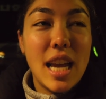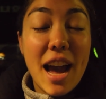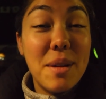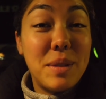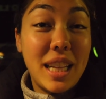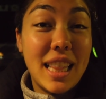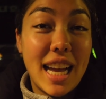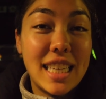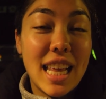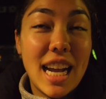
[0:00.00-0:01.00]
I really
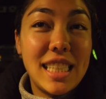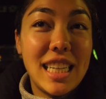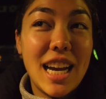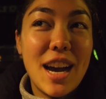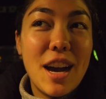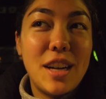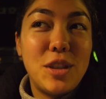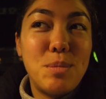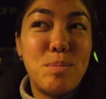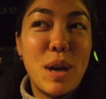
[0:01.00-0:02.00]
liked that idea,
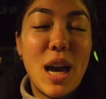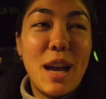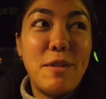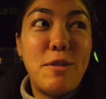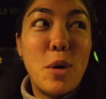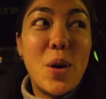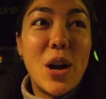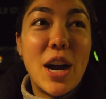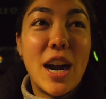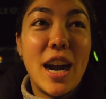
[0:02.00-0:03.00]
but
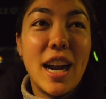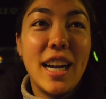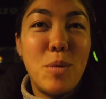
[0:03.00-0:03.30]
for